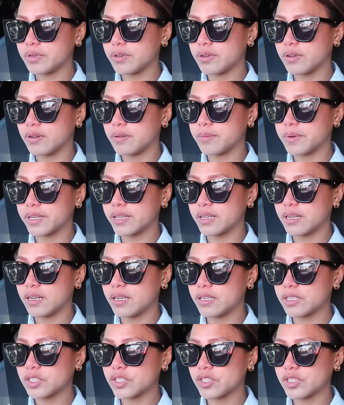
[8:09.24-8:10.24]
Oh my
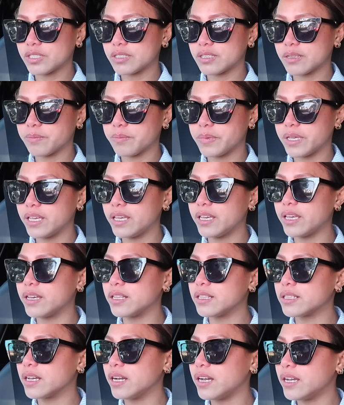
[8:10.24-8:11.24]
gosh. She's a big
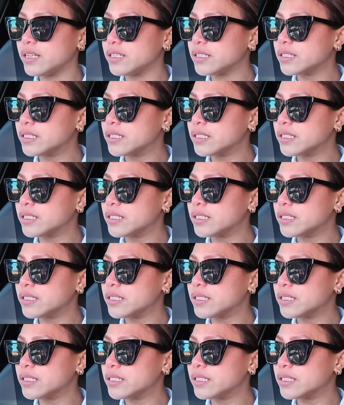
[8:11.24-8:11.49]
girl, guys.